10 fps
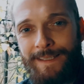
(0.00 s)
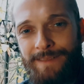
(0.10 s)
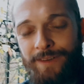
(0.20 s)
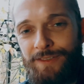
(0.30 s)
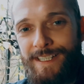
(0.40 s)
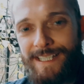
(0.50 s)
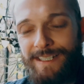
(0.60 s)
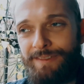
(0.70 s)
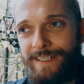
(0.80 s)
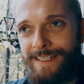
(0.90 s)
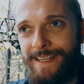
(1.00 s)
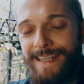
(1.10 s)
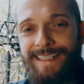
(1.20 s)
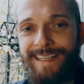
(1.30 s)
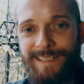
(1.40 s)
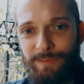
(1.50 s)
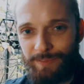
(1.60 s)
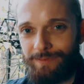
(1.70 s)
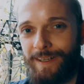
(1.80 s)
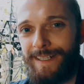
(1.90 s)
a very serious thing that it
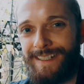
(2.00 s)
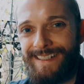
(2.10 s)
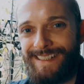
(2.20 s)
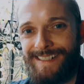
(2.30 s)
provides.